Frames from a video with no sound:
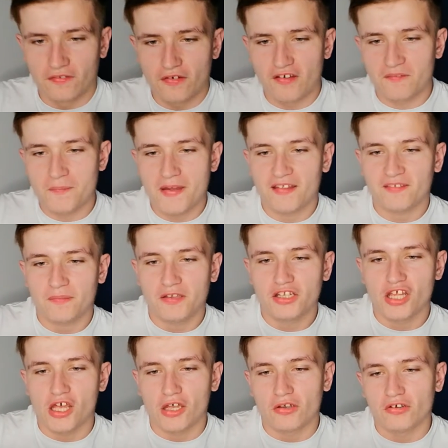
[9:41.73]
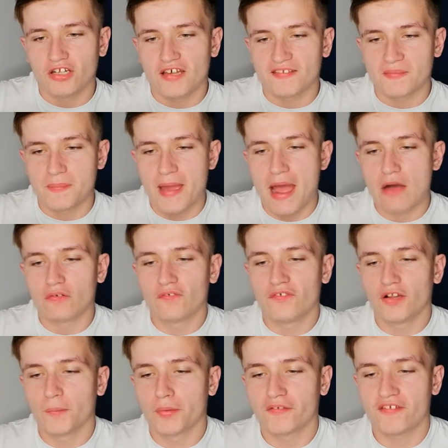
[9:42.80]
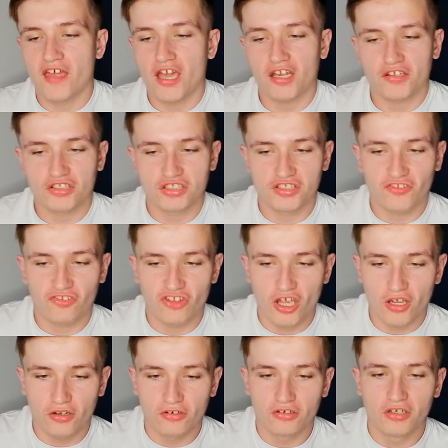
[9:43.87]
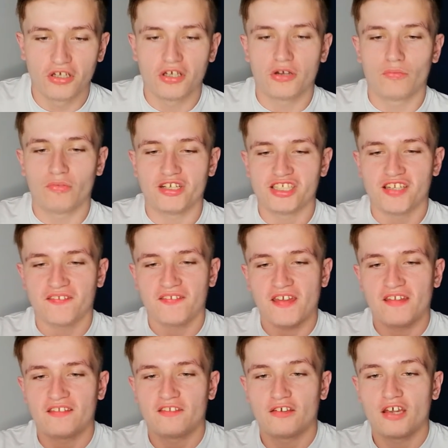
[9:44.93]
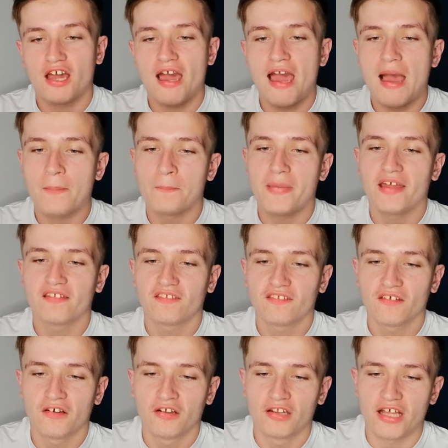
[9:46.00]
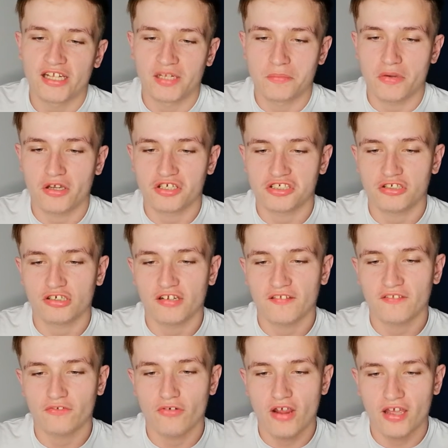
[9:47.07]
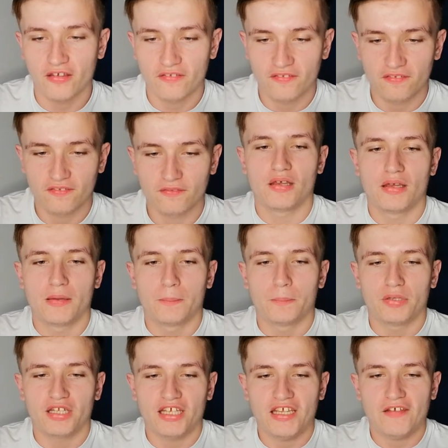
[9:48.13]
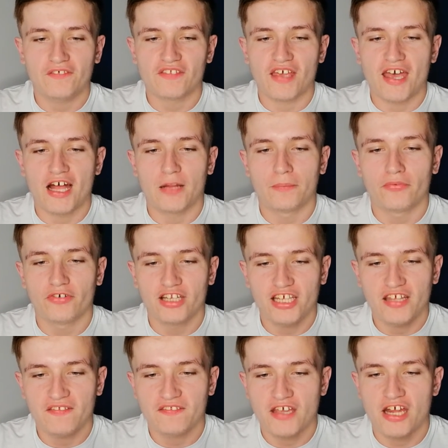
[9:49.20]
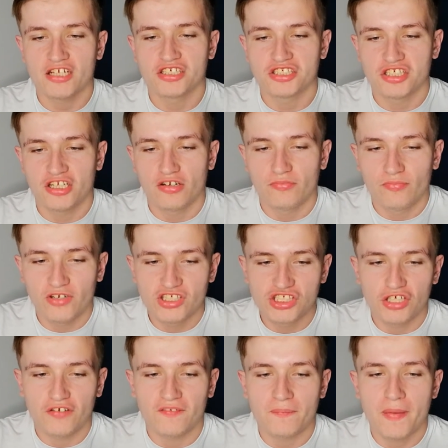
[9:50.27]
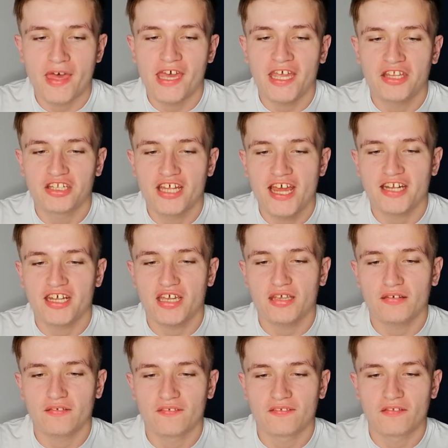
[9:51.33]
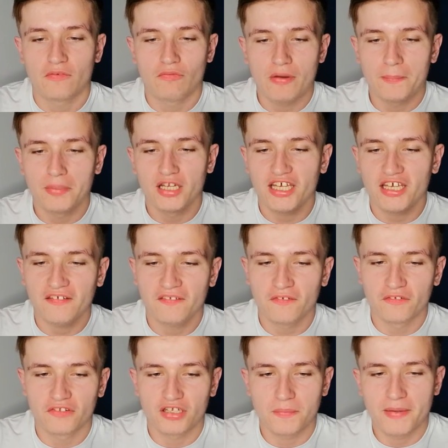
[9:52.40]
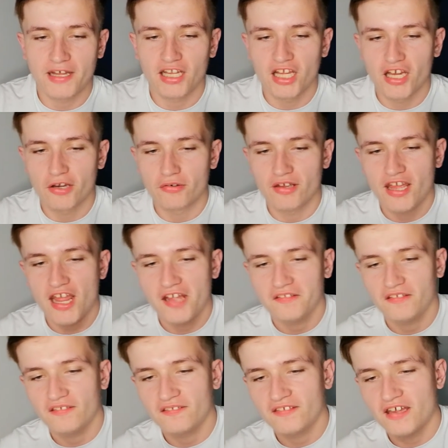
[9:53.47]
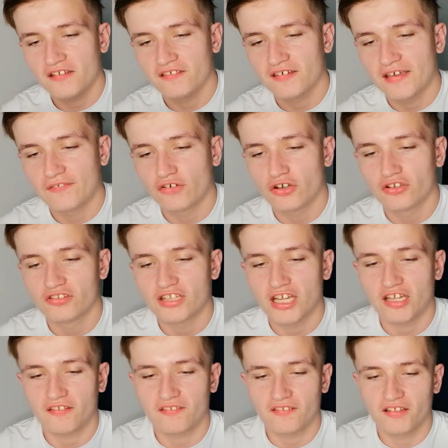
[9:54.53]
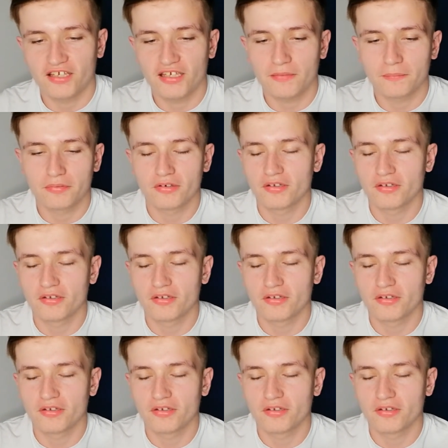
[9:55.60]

So if meant to be known as a powerful protection stone, which is said to calm mental and emotional distress. Believed to help release tension and reduce pain and headaches. When placed under the pillow, it is said to give a good night's sleep.